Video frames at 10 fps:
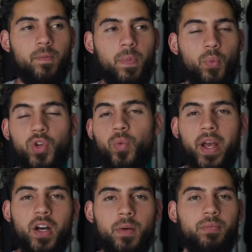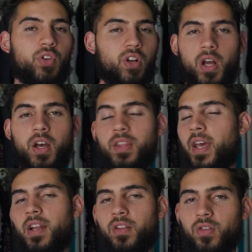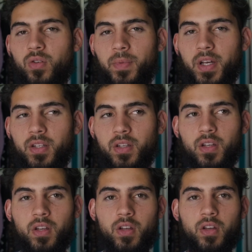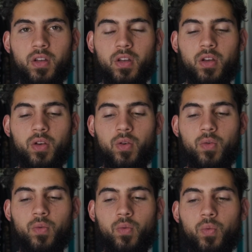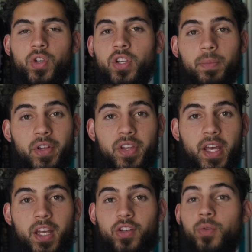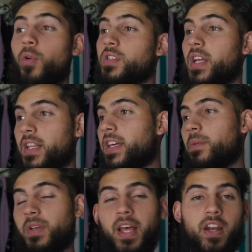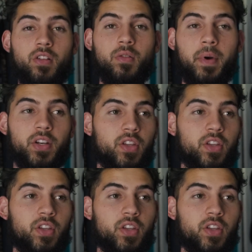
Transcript: When you wake up, you're not in the analytical mind. When you're in the middle of the day, you're most likely going to be in the analytical mind. You're